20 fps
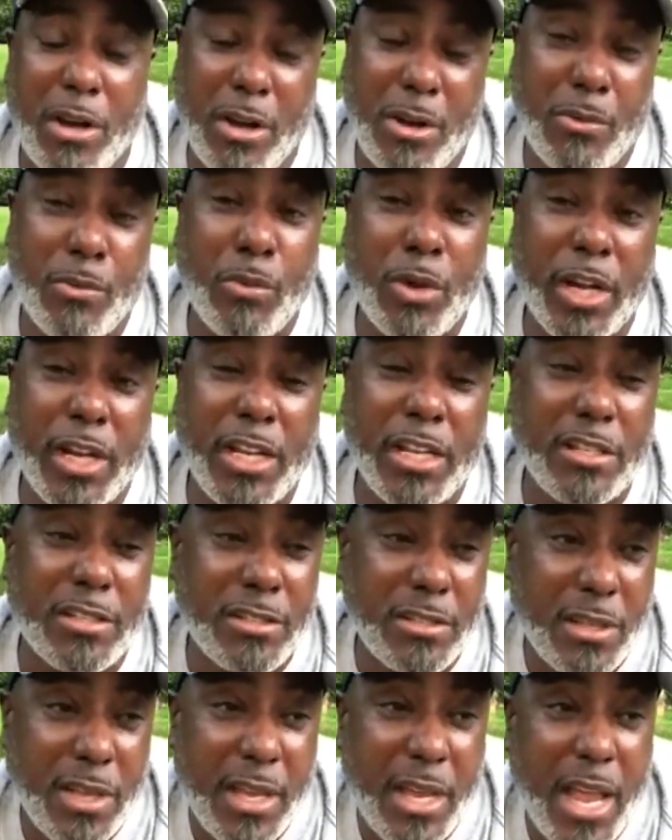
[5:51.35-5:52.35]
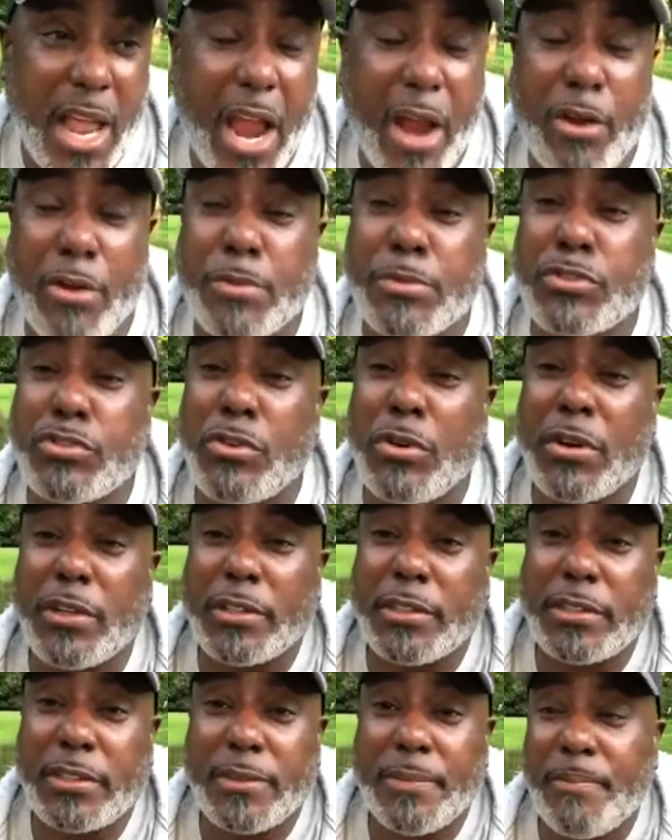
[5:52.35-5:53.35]
or one of these Arab
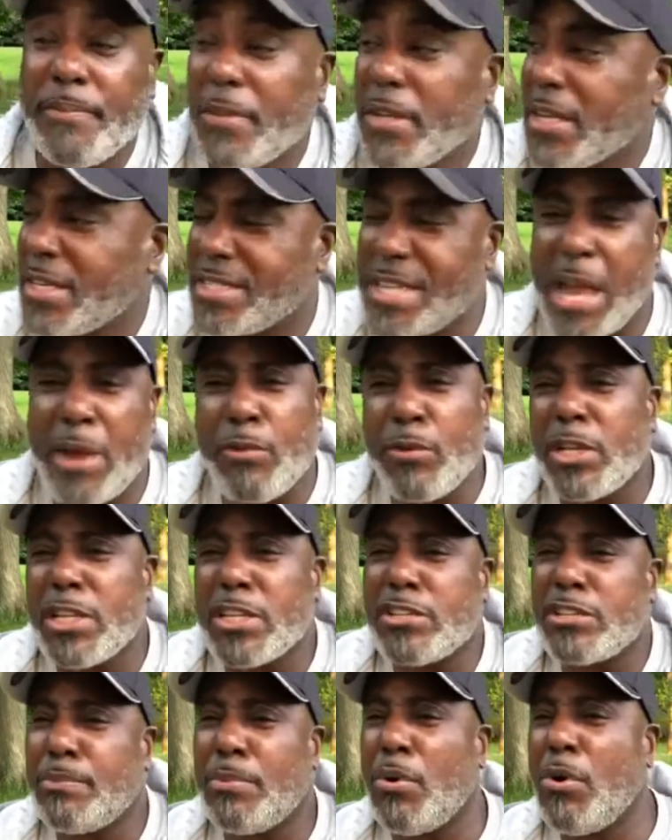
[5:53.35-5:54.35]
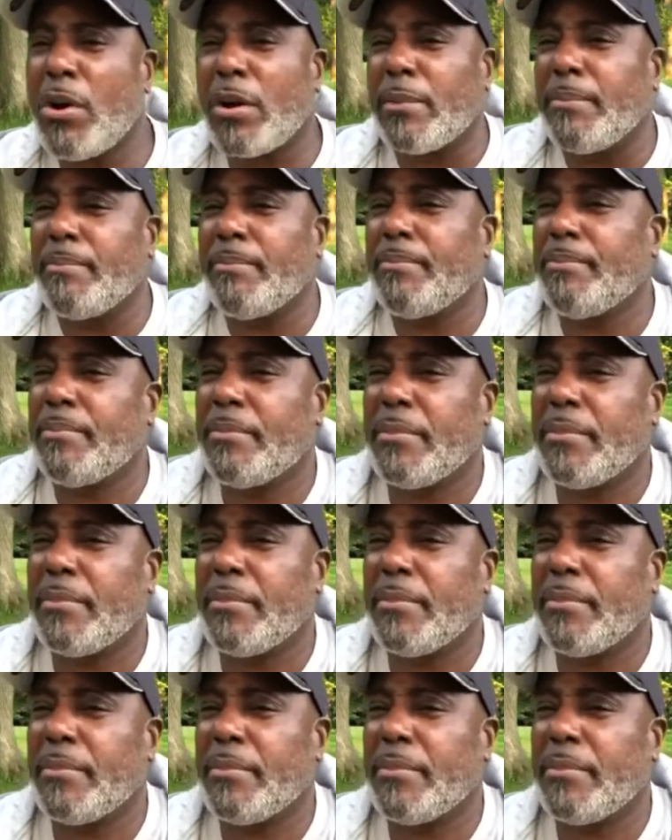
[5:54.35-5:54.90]
stores, because I don't really support them.